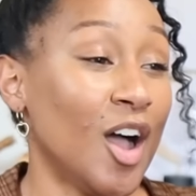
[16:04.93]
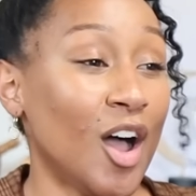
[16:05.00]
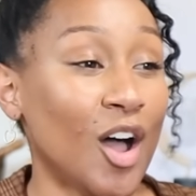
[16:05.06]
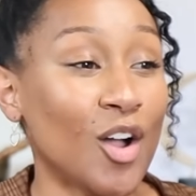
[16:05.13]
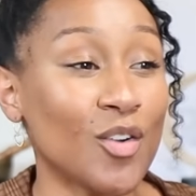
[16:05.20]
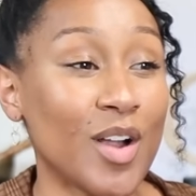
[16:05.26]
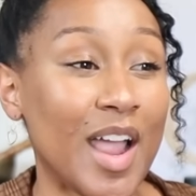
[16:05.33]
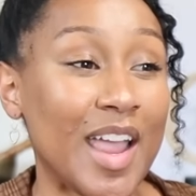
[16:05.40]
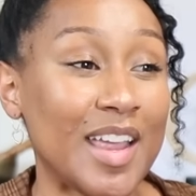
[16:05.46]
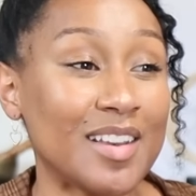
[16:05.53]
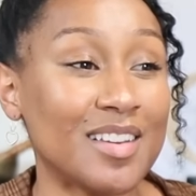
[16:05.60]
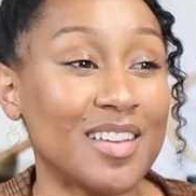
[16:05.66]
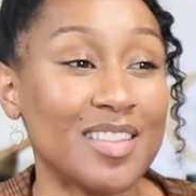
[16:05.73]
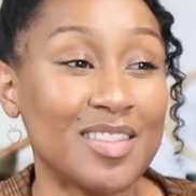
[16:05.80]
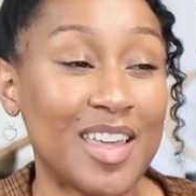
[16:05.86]
All right,
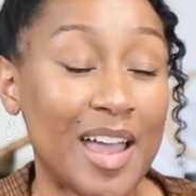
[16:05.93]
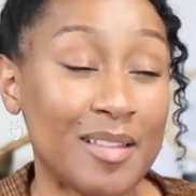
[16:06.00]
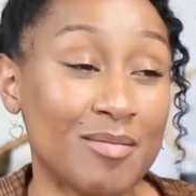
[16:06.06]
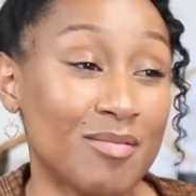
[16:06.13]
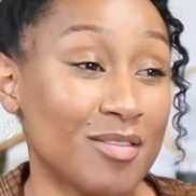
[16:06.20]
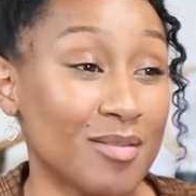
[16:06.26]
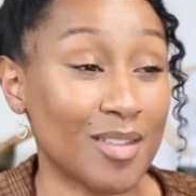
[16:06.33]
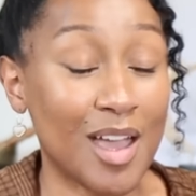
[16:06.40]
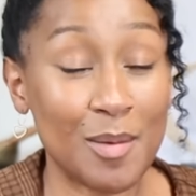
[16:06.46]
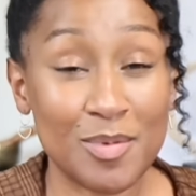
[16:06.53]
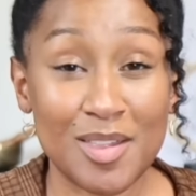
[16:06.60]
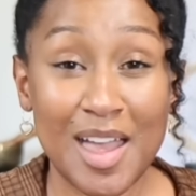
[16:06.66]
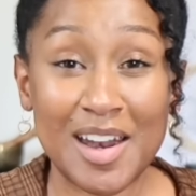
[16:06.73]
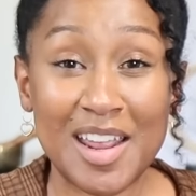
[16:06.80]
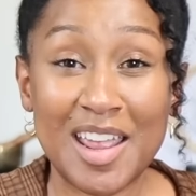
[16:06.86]
that's
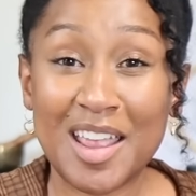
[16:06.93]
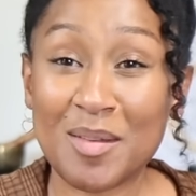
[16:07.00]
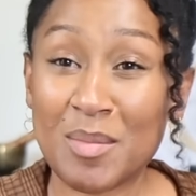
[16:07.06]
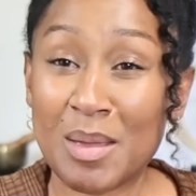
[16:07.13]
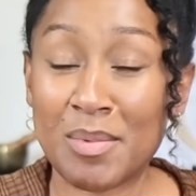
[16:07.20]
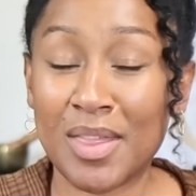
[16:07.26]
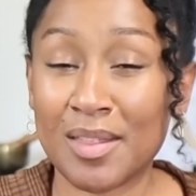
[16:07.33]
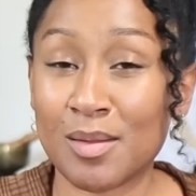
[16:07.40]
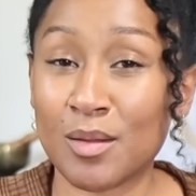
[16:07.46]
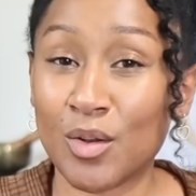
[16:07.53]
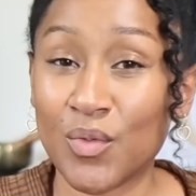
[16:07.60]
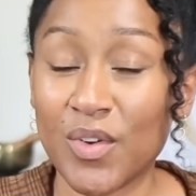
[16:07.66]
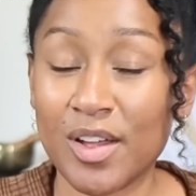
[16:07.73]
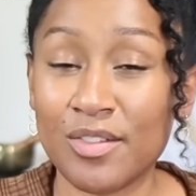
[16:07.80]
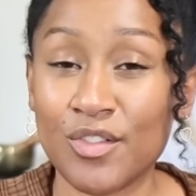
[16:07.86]
upsetting. Maybe that's a little
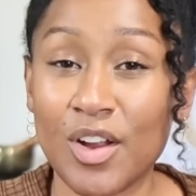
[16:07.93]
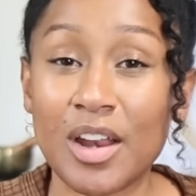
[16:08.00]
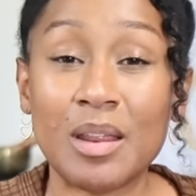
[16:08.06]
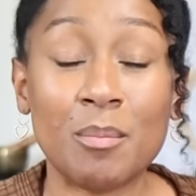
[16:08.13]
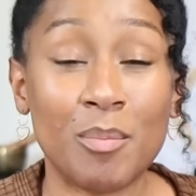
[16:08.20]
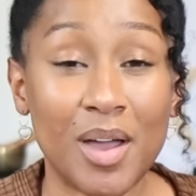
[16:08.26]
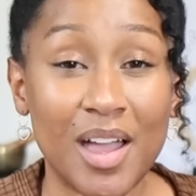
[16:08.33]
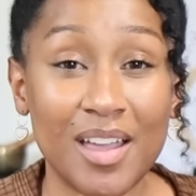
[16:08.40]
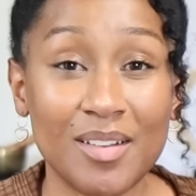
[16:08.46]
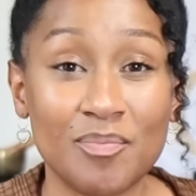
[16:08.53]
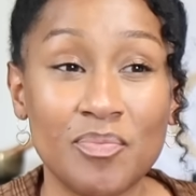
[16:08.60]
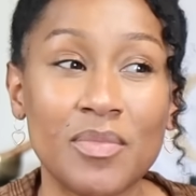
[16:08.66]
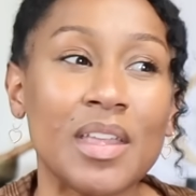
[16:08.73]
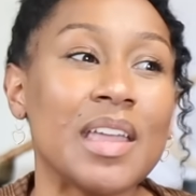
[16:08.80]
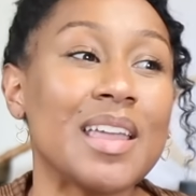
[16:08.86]
frustrating, but
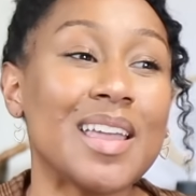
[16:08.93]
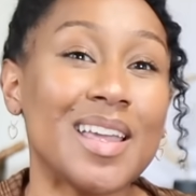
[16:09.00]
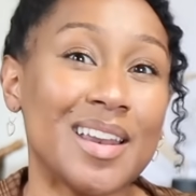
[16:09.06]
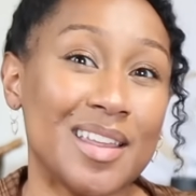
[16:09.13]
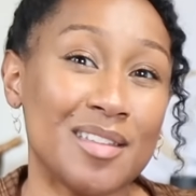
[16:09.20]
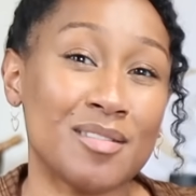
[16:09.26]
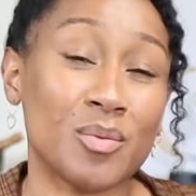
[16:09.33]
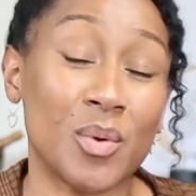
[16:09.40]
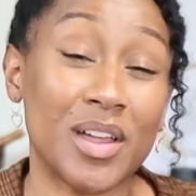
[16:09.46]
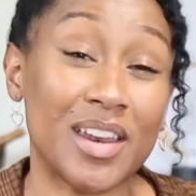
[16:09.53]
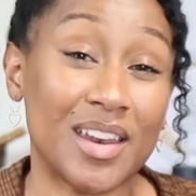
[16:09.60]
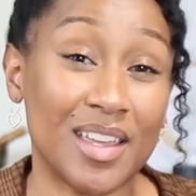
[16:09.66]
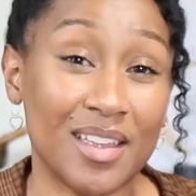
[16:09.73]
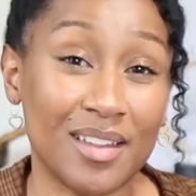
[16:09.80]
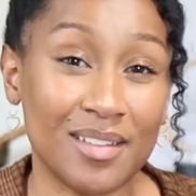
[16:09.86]
it is what
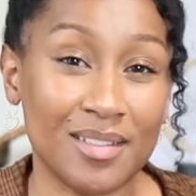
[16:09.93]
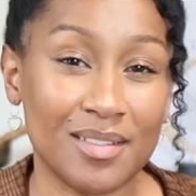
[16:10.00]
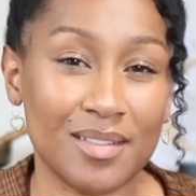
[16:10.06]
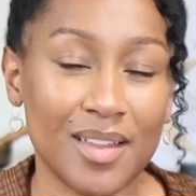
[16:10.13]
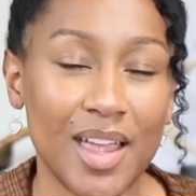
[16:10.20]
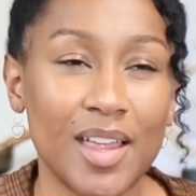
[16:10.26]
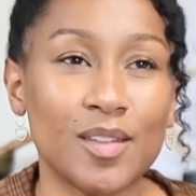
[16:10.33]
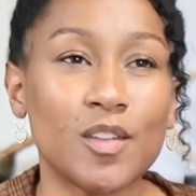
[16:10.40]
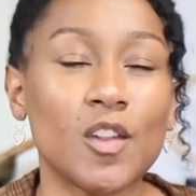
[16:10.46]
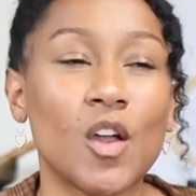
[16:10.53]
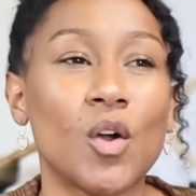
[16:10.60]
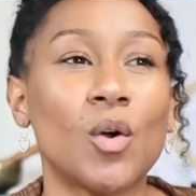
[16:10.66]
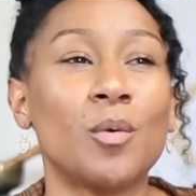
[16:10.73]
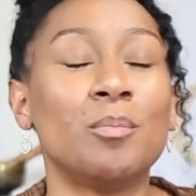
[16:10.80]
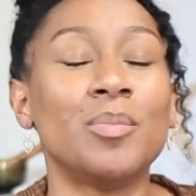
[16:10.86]
it is. And
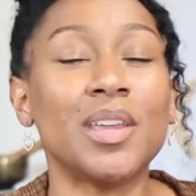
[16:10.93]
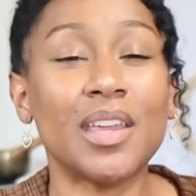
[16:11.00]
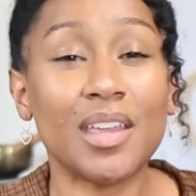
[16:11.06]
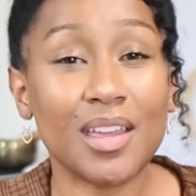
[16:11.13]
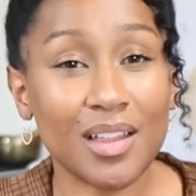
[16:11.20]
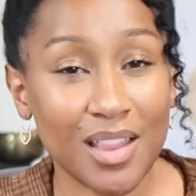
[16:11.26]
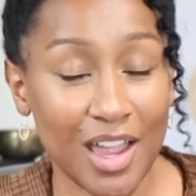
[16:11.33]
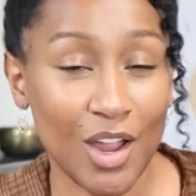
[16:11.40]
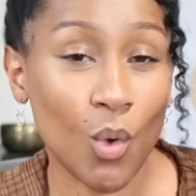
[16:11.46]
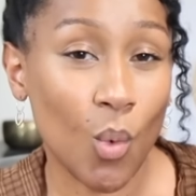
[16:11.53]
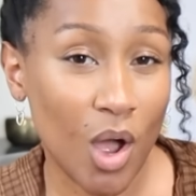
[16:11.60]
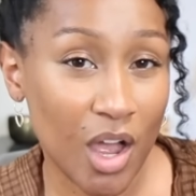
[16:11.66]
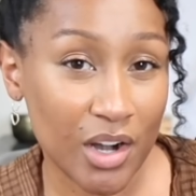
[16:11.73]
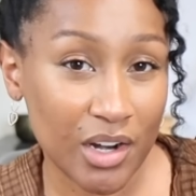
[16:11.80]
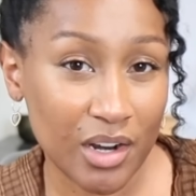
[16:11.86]
so being like
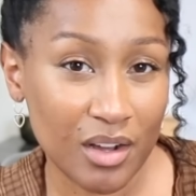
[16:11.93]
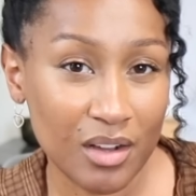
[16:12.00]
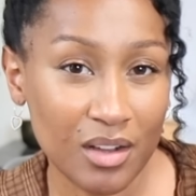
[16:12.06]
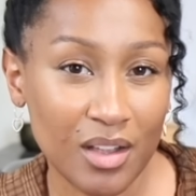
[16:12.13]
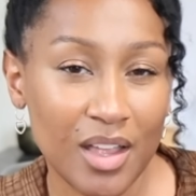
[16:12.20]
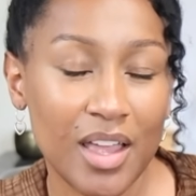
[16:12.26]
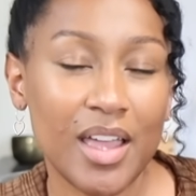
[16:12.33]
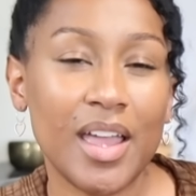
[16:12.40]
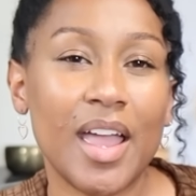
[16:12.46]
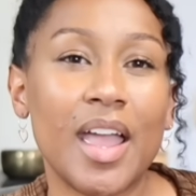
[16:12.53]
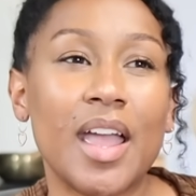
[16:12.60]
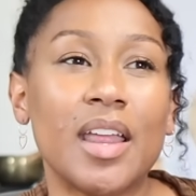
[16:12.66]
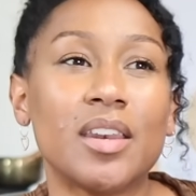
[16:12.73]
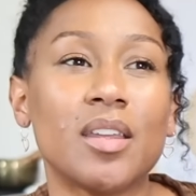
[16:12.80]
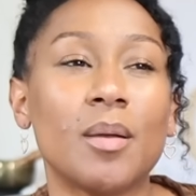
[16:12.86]
water
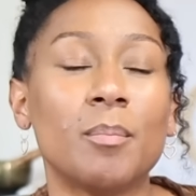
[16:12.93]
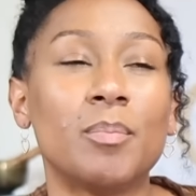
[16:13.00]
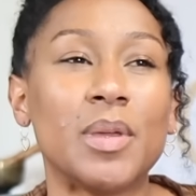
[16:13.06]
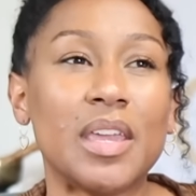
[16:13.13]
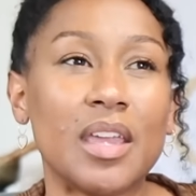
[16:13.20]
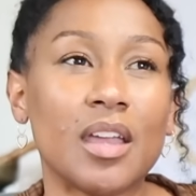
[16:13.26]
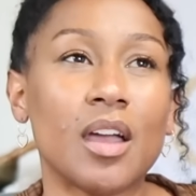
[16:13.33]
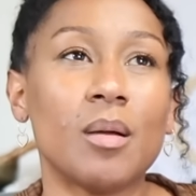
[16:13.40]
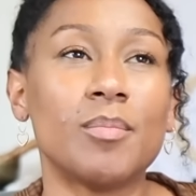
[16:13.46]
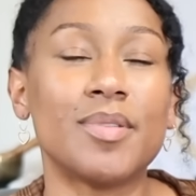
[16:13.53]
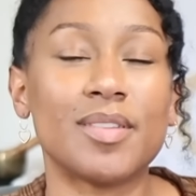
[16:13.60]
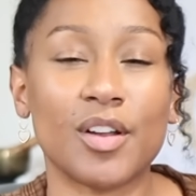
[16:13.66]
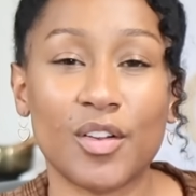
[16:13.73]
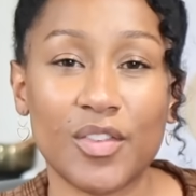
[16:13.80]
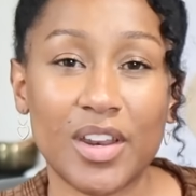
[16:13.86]
and being
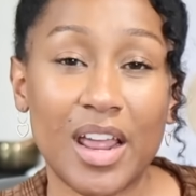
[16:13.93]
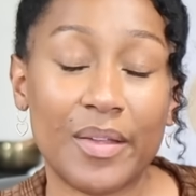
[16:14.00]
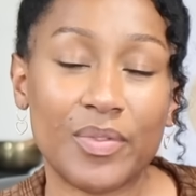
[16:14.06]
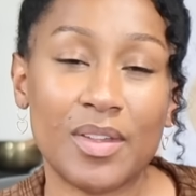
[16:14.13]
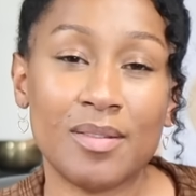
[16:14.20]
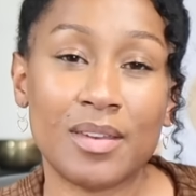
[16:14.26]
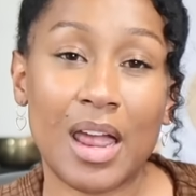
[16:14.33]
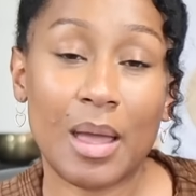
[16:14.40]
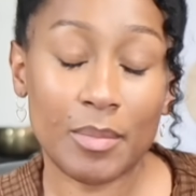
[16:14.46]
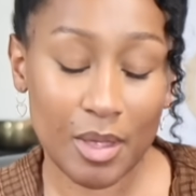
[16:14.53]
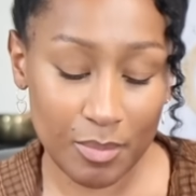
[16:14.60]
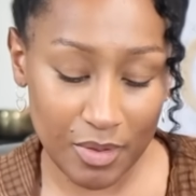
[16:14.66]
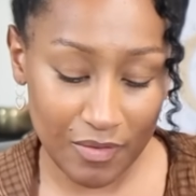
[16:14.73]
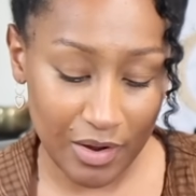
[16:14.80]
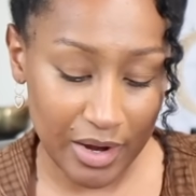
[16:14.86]
observant at this time
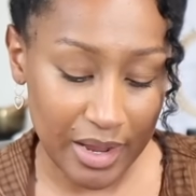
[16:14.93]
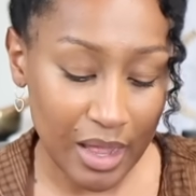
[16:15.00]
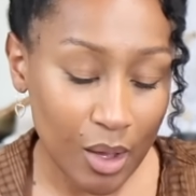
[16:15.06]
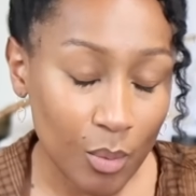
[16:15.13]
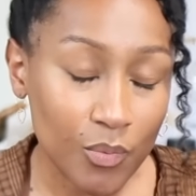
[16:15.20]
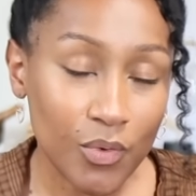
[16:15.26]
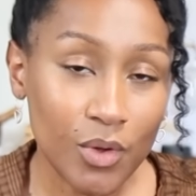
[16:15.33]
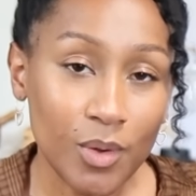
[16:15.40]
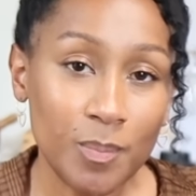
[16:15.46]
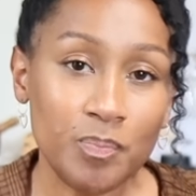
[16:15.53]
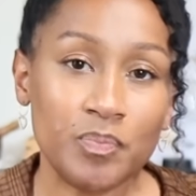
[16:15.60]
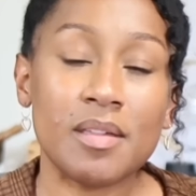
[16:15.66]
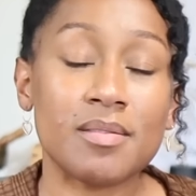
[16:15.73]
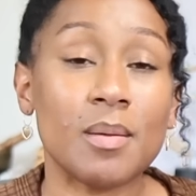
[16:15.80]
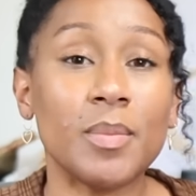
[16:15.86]
can be very helpful.
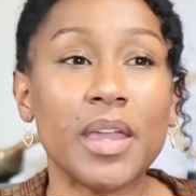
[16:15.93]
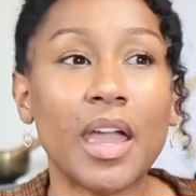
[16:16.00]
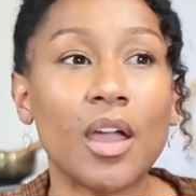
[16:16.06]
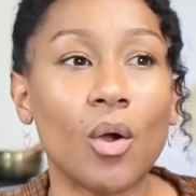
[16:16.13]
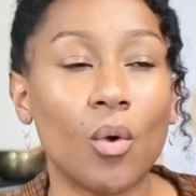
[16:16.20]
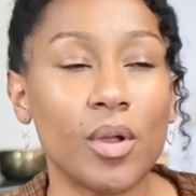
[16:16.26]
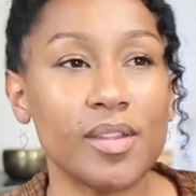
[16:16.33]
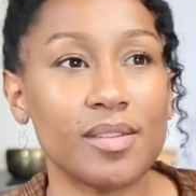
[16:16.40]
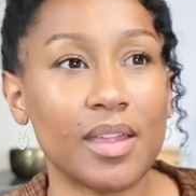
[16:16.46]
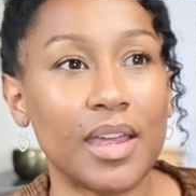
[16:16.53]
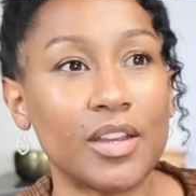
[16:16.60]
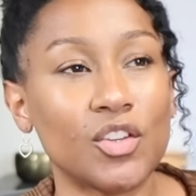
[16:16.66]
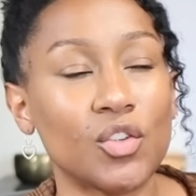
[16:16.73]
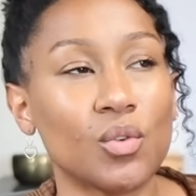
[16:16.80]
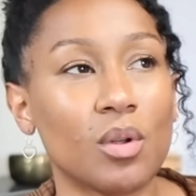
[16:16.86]
Something I always
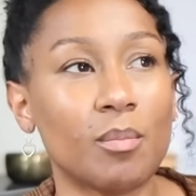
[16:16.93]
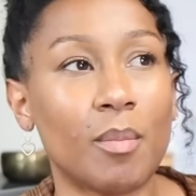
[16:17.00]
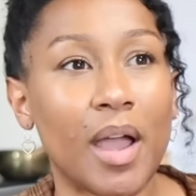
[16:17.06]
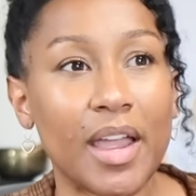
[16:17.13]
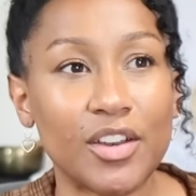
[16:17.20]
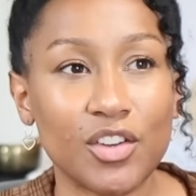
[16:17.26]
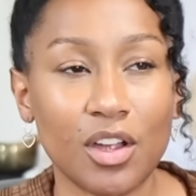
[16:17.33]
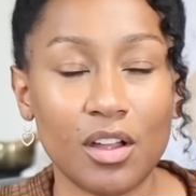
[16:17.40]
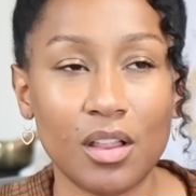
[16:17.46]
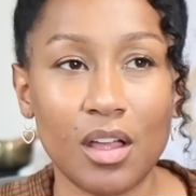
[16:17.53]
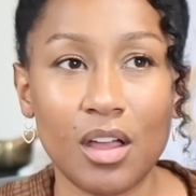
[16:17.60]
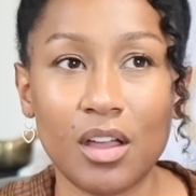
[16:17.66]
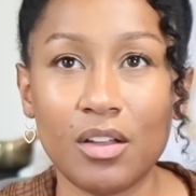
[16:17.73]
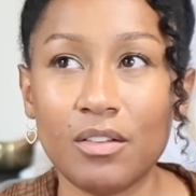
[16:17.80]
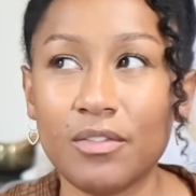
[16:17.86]
like to remind y'all
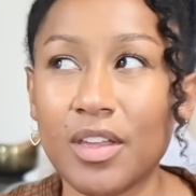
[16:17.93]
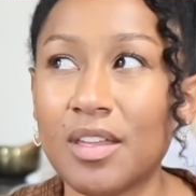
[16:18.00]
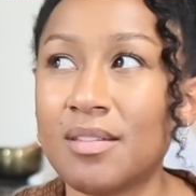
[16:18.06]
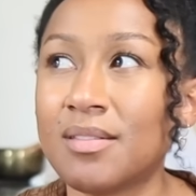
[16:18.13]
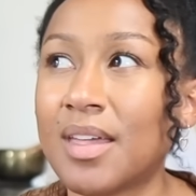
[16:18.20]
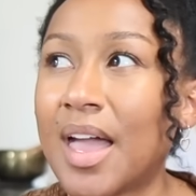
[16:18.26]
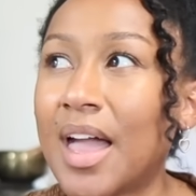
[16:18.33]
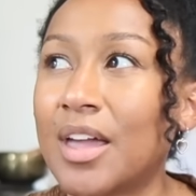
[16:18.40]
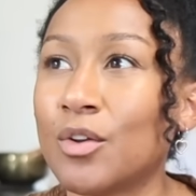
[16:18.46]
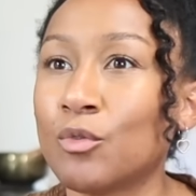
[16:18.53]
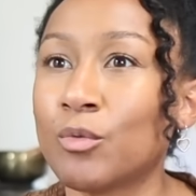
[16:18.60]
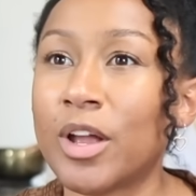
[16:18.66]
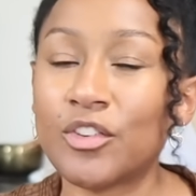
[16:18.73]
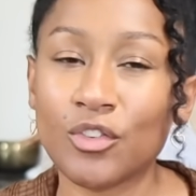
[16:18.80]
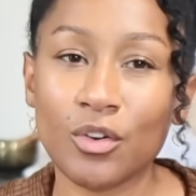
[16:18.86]
of is that
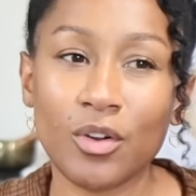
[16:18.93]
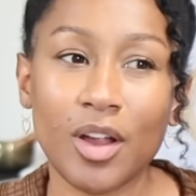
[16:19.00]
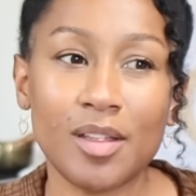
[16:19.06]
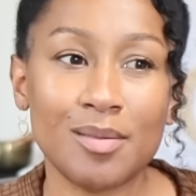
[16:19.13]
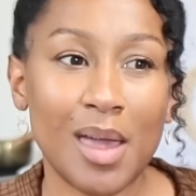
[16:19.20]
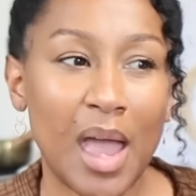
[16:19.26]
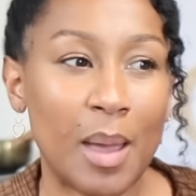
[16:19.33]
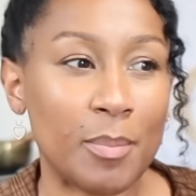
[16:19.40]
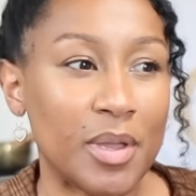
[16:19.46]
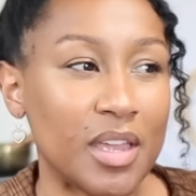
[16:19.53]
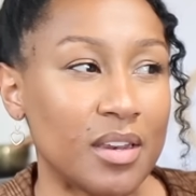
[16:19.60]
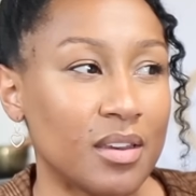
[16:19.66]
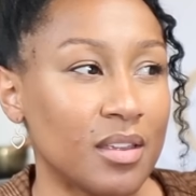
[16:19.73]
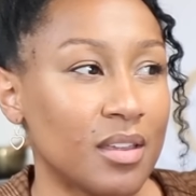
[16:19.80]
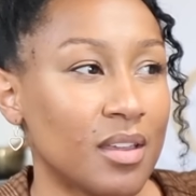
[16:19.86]
retrogrades
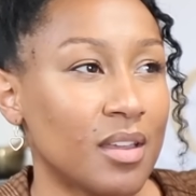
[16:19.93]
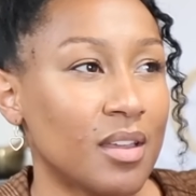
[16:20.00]
happen